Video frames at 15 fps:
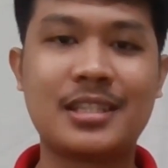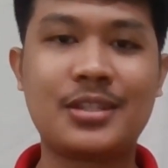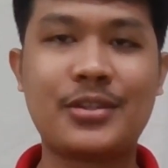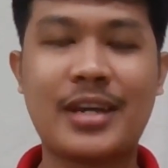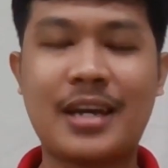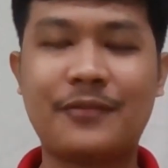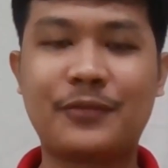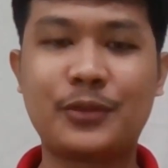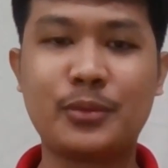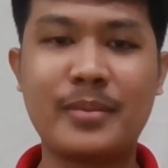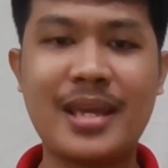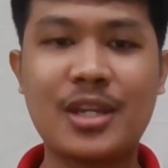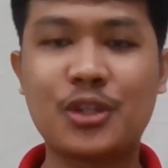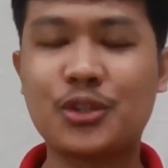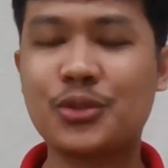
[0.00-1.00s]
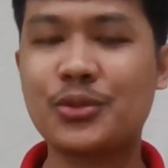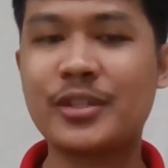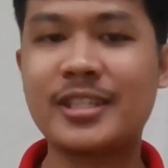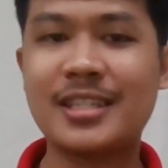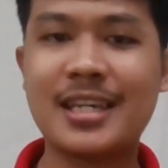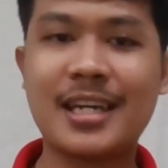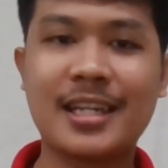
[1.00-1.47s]
You have to make
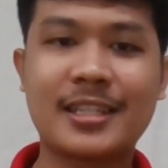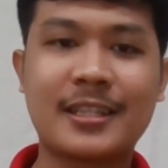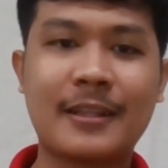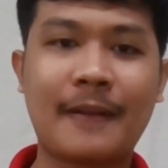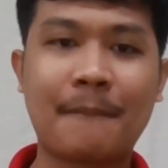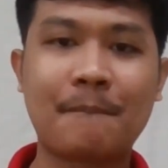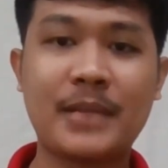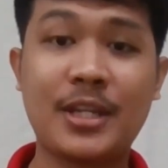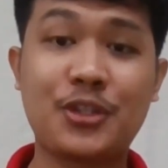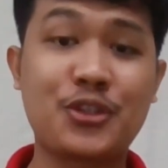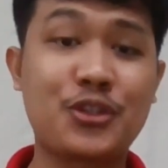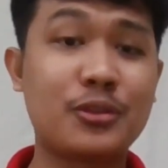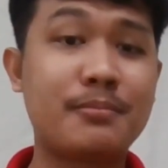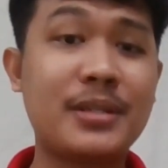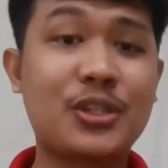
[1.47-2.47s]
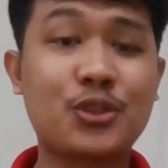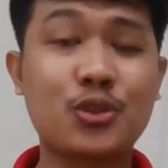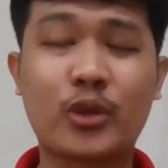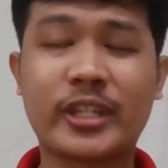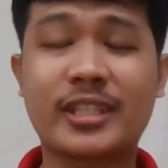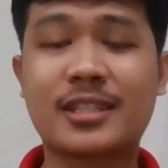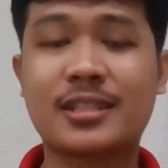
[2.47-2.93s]
sure that it should be
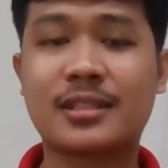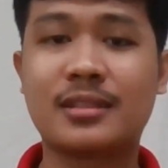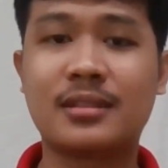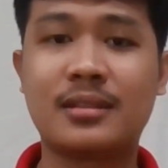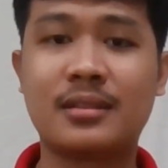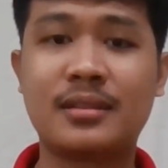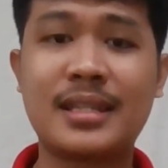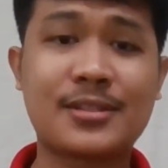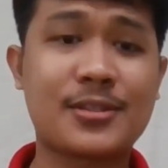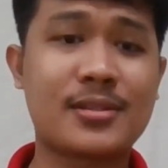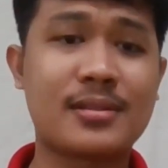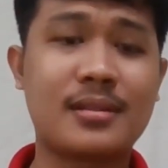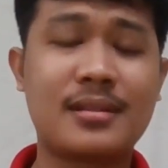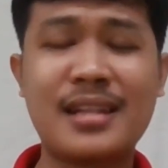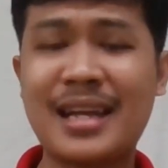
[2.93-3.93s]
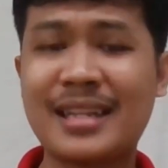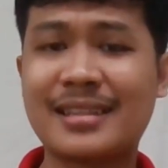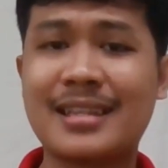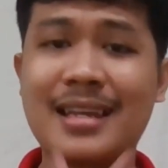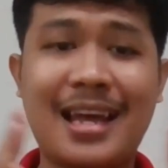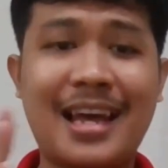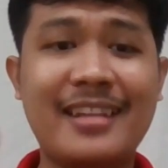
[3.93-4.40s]
short, not not
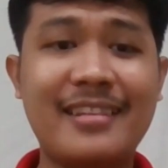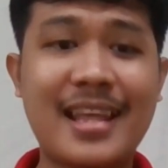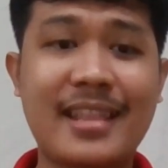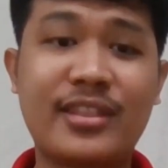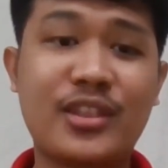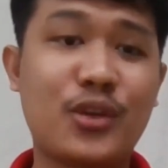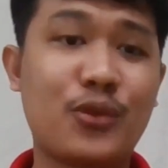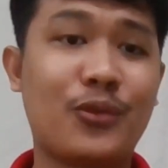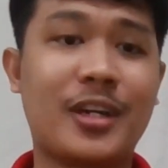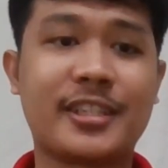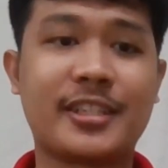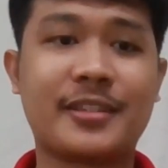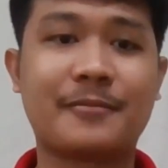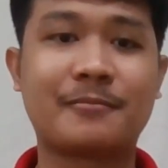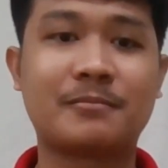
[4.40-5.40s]
a lengthy one.